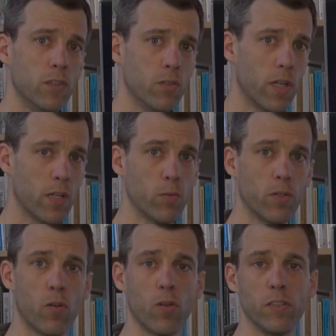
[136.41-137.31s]
together
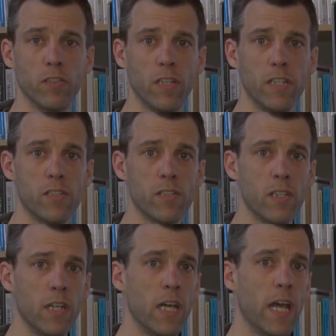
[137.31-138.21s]
with
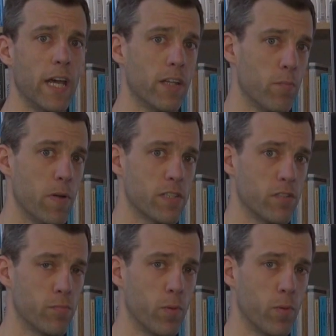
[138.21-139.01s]
colonization and the massive